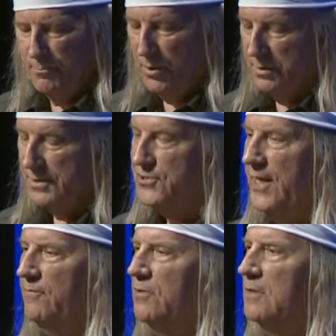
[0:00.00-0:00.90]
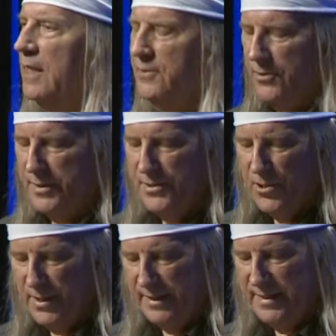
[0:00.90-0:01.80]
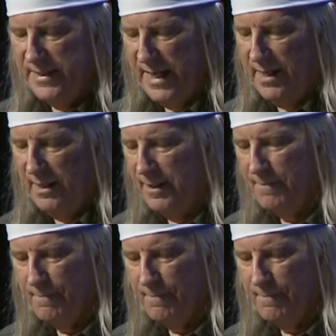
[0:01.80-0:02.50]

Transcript: pulled several hundred during the day.